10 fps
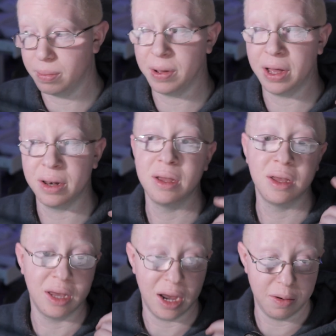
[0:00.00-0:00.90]
but
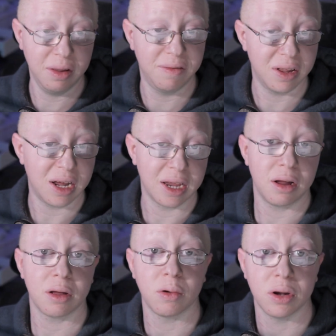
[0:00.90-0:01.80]
I really feel like
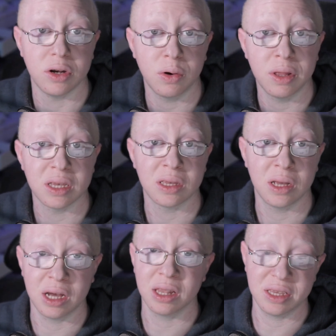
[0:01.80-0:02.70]
y'all are going to enjoy
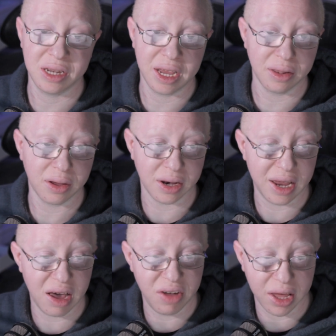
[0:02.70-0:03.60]
this. Let's take a look
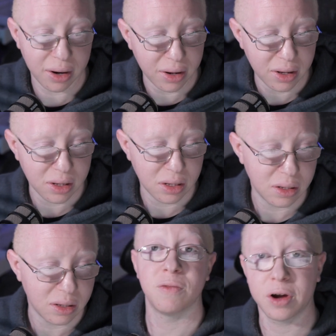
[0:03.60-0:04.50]
and dive in.
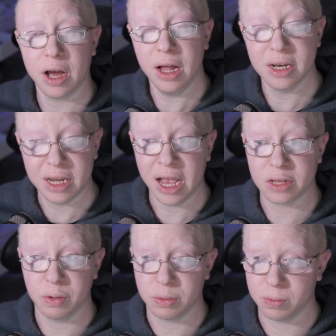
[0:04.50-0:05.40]
For
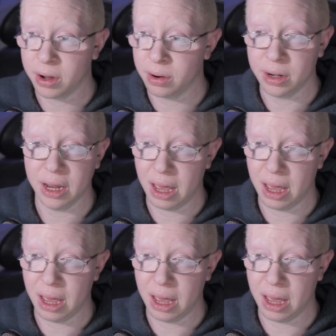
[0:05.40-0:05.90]
context with Rode,